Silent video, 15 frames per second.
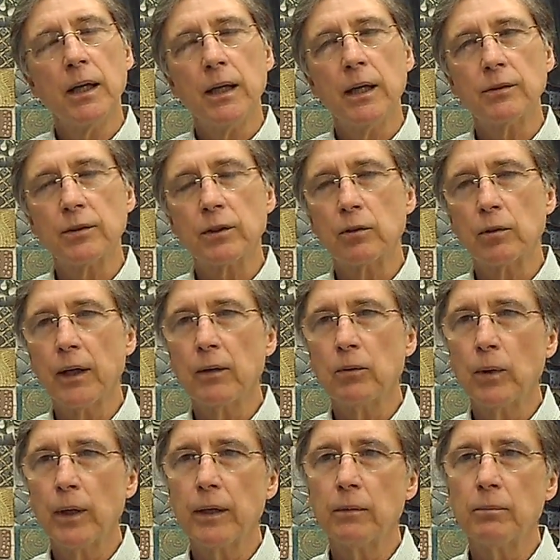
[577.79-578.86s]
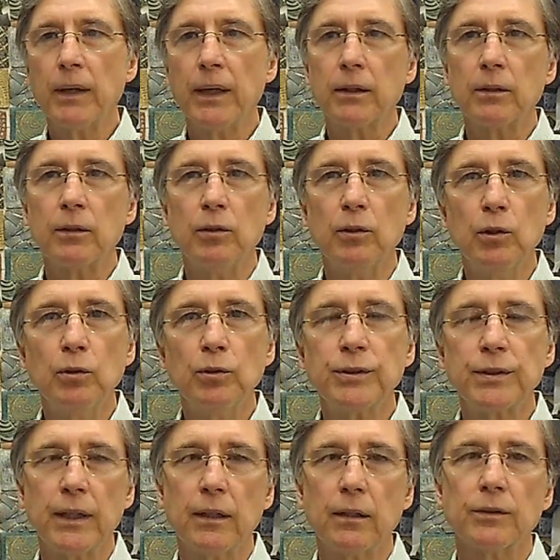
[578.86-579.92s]
is a great way to make new
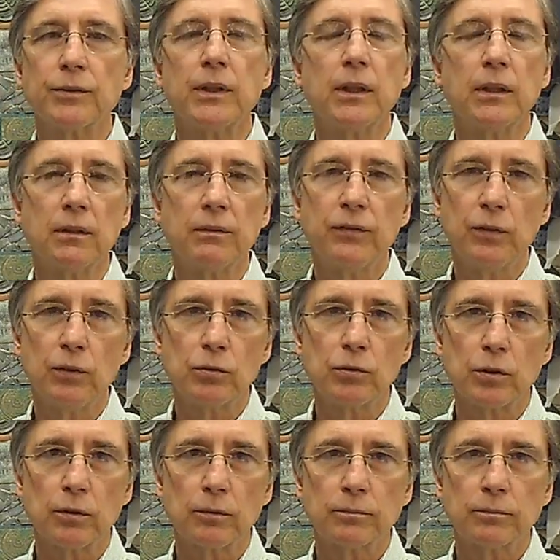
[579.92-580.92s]
sales in the future.